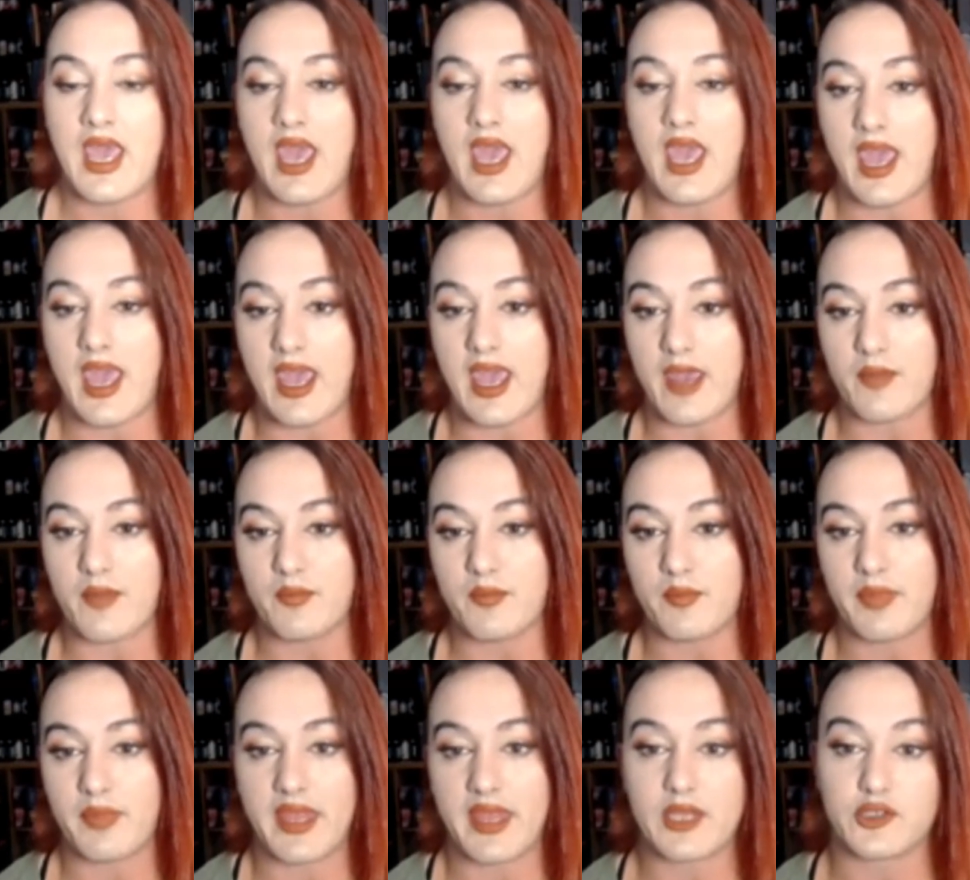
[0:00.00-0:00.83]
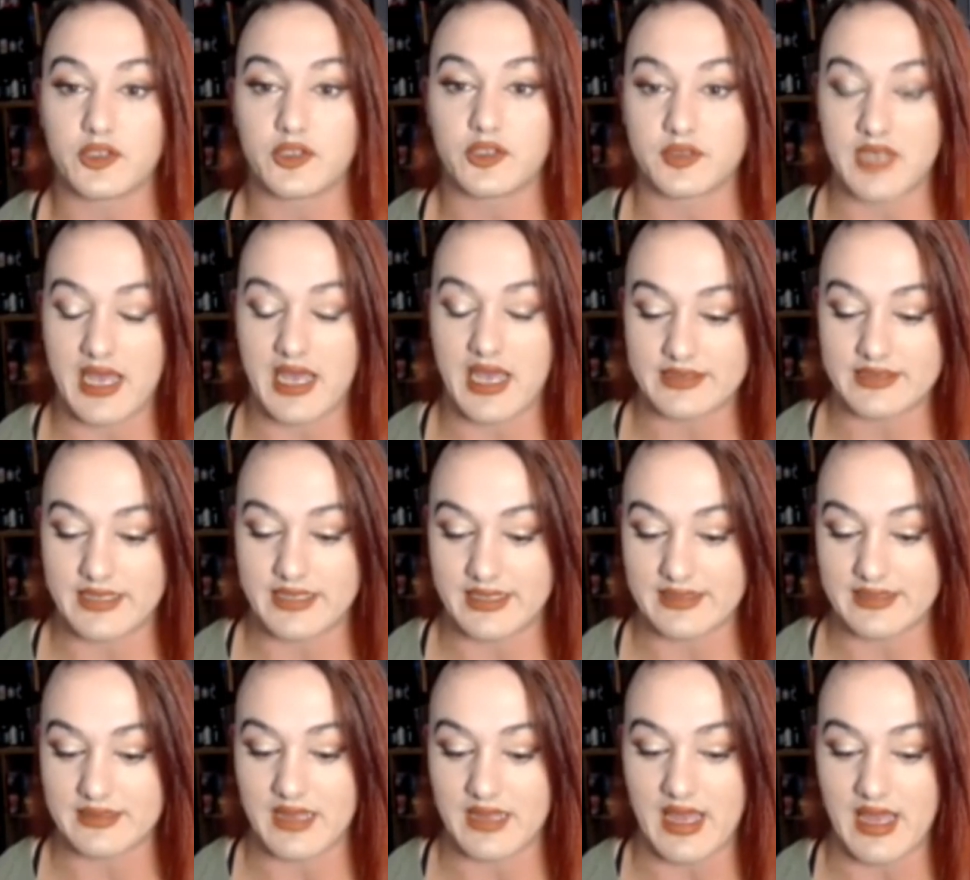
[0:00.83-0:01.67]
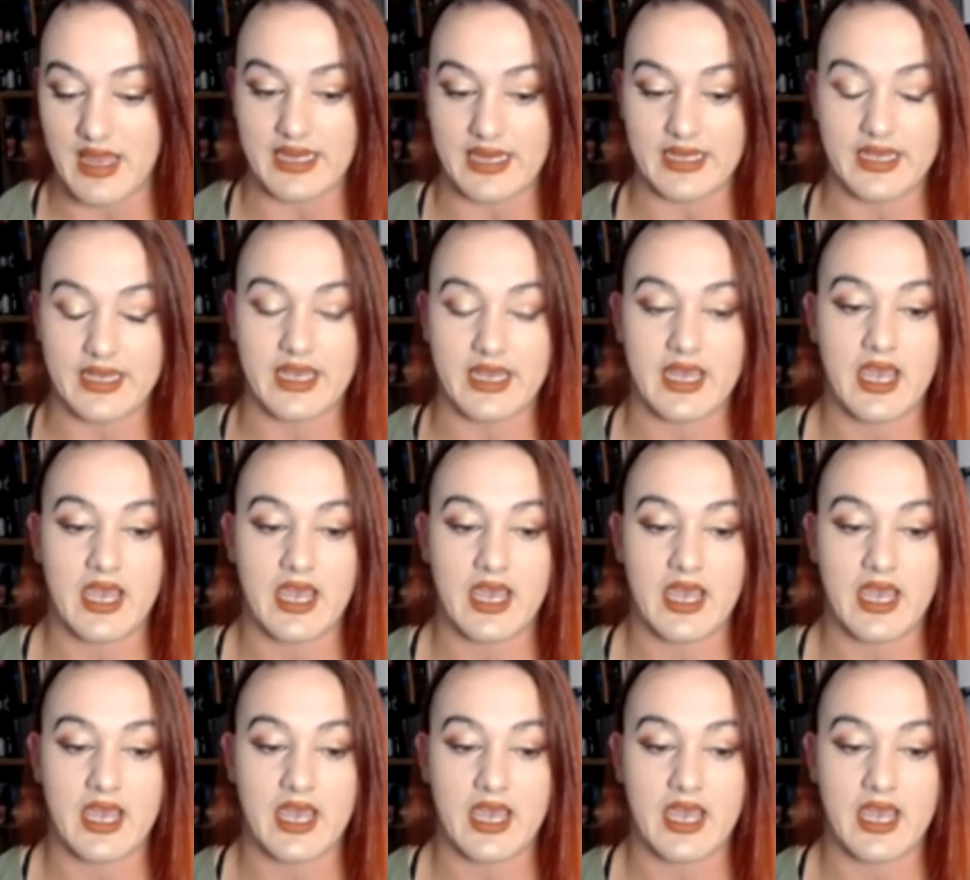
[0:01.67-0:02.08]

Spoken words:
it's just tactics like